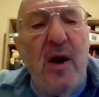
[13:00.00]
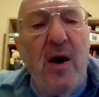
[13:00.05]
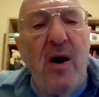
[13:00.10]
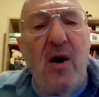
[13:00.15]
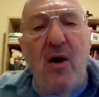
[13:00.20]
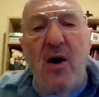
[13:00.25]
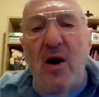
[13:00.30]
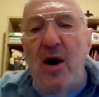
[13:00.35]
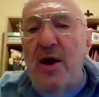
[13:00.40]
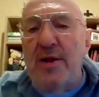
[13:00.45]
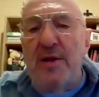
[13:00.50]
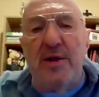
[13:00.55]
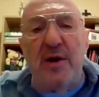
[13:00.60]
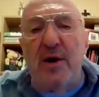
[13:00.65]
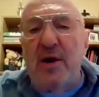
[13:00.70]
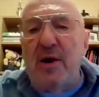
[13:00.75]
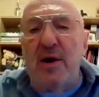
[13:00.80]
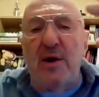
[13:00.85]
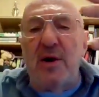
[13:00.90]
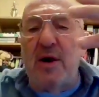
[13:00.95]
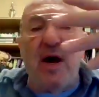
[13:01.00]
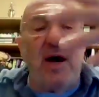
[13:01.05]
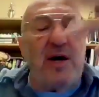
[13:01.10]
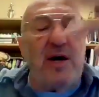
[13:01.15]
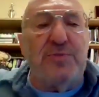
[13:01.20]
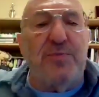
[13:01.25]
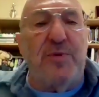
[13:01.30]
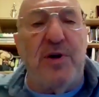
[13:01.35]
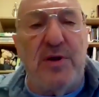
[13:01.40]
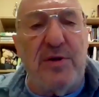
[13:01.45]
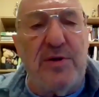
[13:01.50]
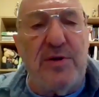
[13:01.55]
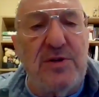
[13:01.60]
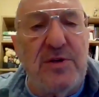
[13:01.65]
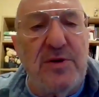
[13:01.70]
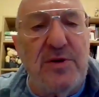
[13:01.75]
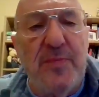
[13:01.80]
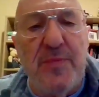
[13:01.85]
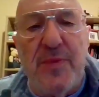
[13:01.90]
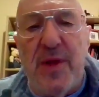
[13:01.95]
on hospitals
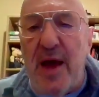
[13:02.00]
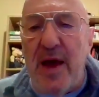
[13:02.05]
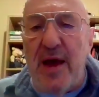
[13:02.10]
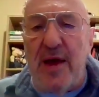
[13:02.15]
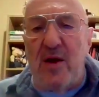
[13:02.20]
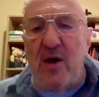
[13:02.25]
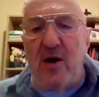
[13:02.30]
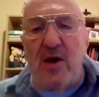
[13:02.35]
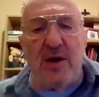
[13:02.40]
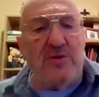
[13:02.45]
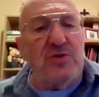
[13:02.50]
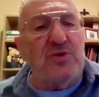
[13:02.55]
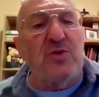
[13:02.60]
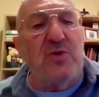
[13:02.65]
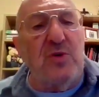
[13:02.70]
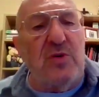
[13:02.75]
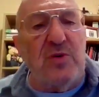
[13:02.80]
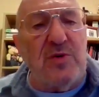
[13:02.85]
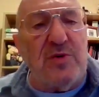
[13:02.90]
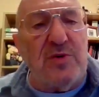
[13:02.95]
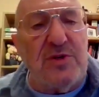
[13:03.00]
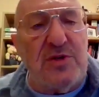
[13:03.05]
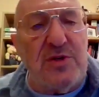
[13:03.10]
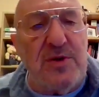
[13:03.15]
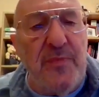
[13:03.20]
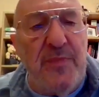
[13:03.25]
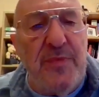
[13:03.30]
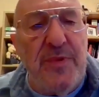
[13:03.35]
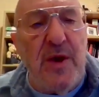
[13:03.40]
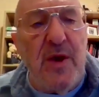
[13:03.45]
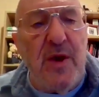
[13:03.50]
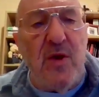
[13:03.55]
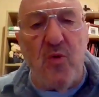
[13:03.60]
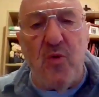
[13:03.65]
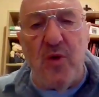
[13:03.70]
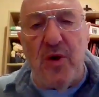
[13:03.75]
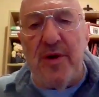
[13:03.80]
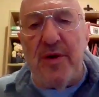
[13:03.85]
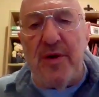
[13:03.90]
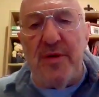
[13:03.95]
and on schools
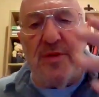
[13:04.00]
where